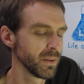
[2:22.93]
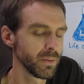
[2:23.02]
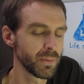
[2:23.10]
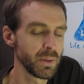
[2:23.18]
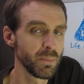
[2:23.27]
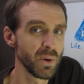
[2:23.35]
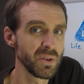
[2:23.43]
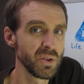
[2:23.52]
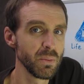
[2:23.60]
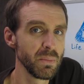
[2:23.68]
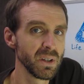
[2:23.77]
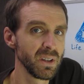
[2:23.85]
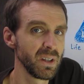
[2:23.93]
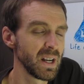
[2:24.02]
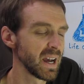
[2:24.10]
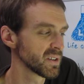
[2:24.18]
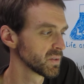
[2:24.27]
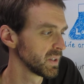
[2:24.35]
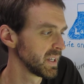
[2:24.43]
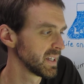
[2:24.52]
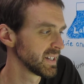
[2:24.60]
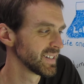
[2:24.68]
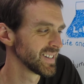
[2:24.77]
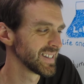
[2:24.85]
3.2 billion actually
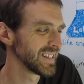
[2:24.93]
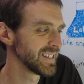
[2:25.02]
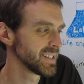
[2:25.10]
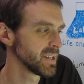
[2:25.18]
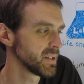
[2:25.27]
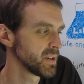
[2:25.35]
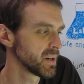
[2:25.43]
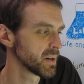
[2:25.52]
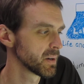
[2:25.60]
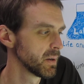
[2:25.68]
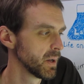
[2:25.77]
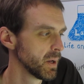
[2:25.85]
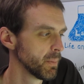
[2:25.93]
get disease each year,